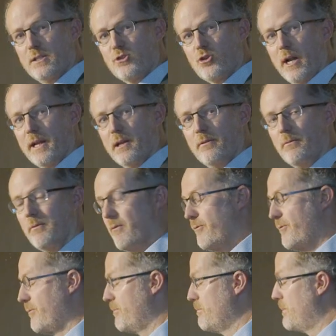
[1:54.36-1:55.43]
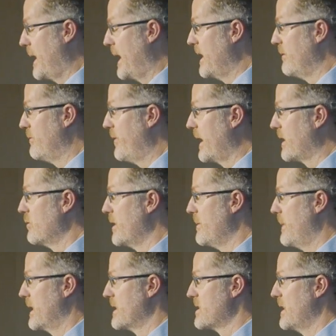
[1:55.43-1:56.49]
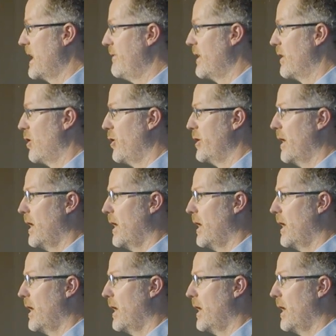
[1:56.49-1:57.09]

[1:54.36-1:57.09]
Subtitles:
Australian Pain Faculty Medicine have their own